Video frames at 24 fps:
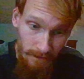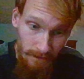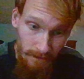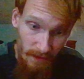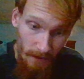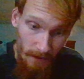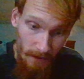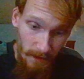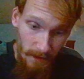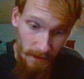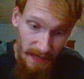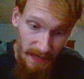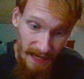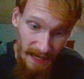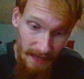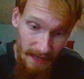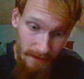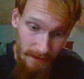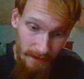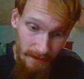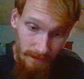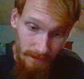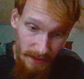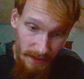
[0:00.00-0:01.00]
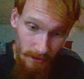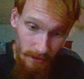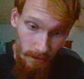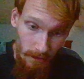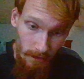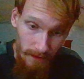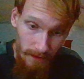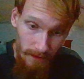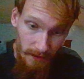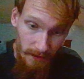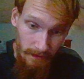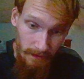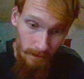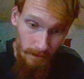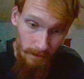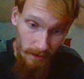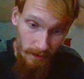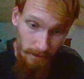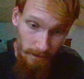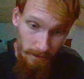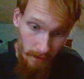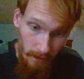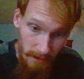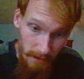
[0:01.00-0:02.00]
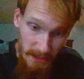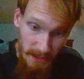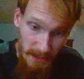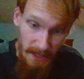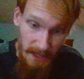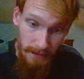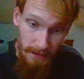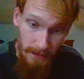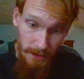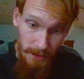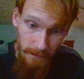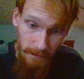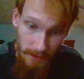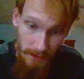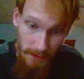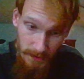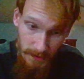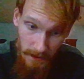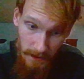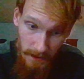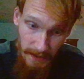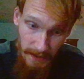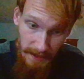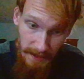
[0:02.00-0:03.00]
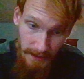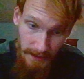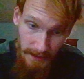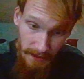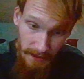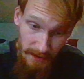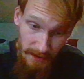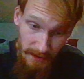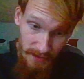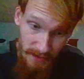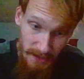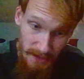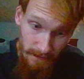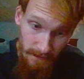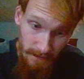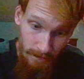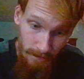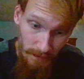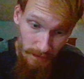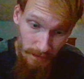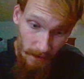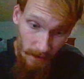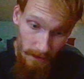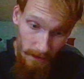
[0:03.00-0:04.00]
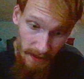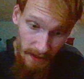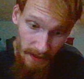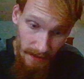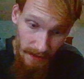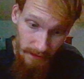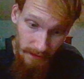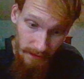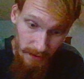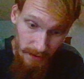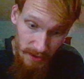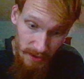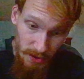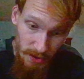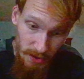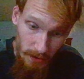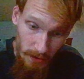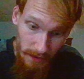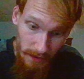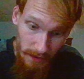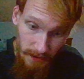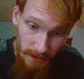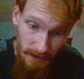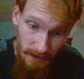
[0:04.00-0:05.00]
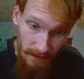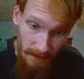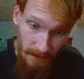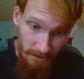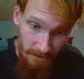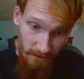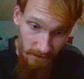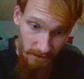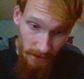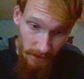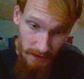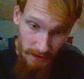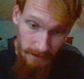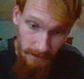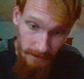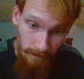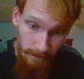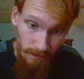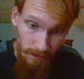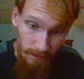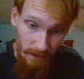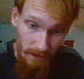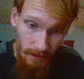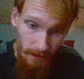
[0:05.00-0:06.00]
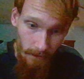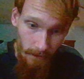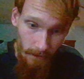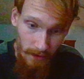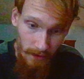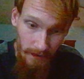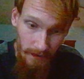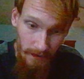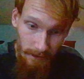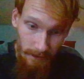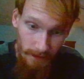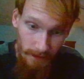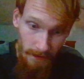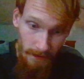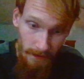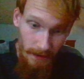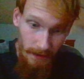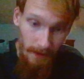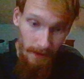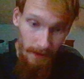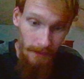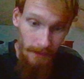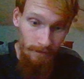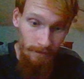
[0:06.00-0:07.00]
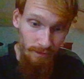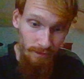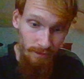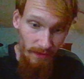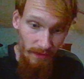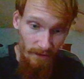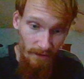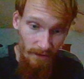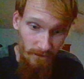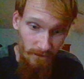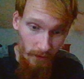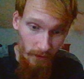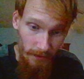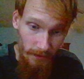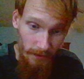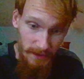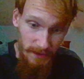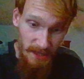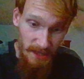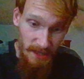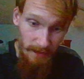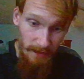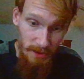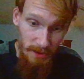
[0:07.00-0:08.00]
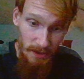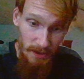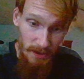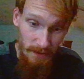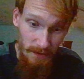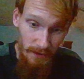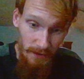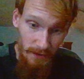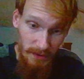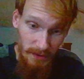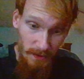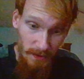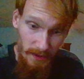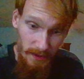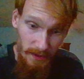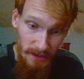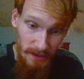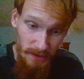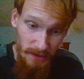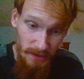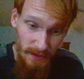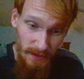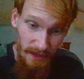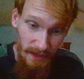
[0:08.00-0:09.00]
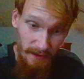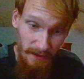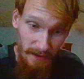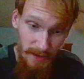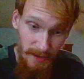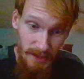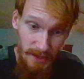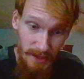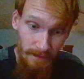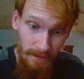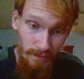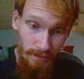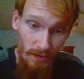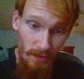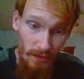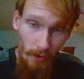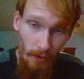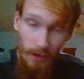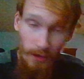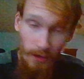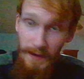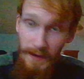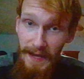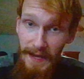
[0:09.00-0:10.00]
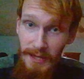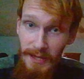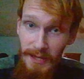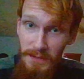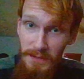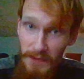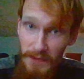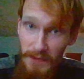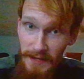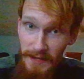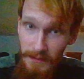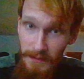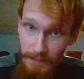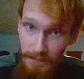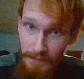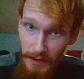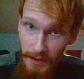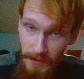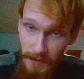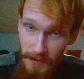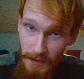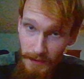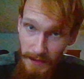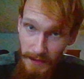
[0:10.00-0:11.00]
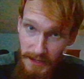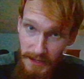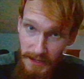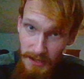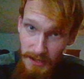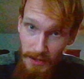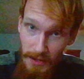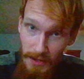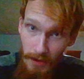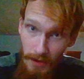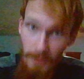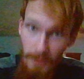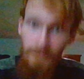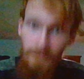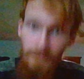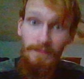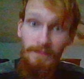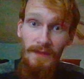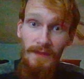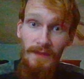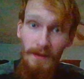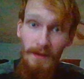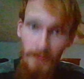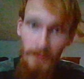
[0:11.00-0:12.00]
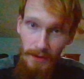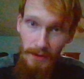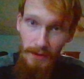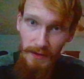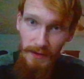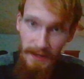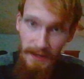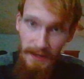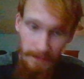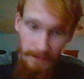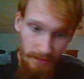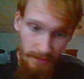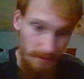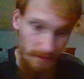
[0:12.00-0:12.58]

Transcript: We had Michael Burton with 1 reception for 28 yards. We had LeJordan Humphrey with 4 receptions for 22 yards, or as Brandon Perna likes to call him, Lil Hump.